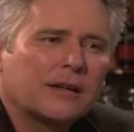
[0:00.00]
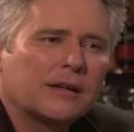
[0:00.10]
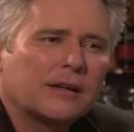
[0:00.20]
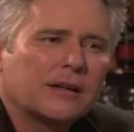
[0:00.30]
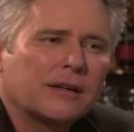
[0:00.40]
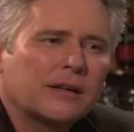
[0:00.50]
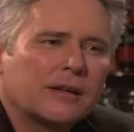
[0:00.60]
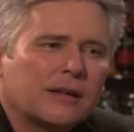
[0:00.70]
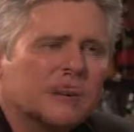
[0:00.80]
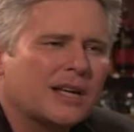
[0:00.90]
You suffered the
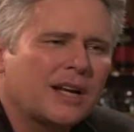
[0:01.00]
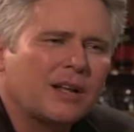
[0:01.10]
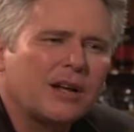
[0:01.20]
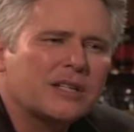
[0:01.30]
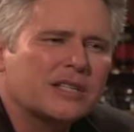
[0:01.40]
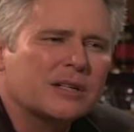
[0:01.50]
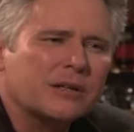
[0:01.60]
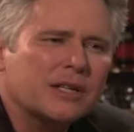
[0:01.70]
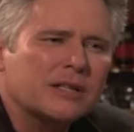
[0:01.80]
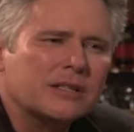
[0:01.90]
worst kind of loss there
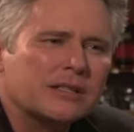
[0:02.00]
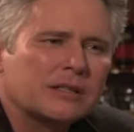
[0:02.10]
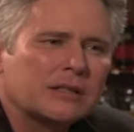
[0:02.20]
is.